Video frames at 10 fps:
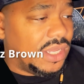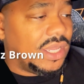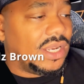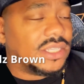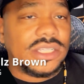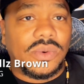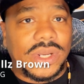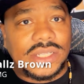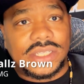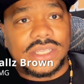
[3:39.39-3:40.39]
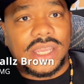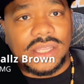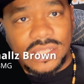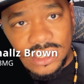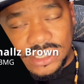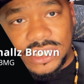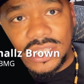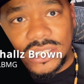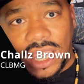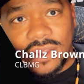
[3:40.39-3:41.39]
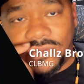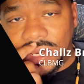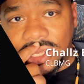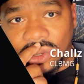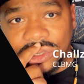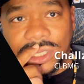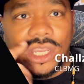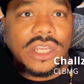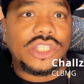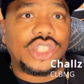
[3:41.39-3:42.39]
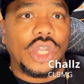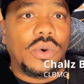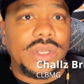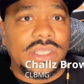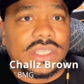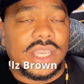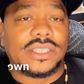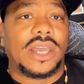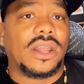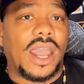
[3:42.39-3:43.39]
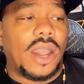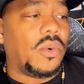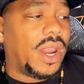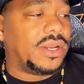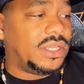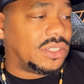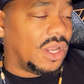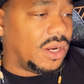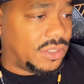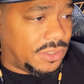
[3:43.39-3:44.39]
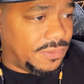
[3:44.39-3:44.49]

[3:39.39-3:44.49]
Listen to what I just said. The TikTok videos showing these kids how to hotwire these cars.